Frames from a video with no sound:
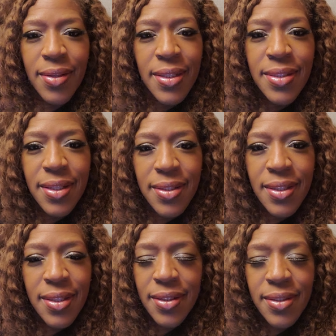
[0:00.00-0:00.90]
the
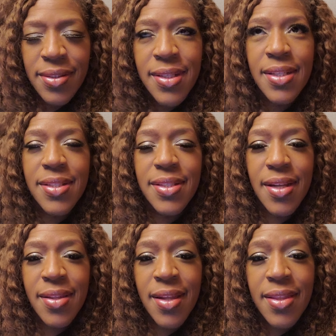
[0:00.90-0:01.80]
the
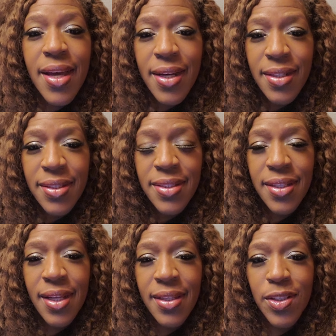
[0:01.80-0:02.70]
just the
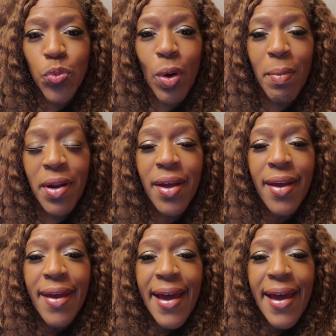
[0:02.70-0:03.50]
things that this woman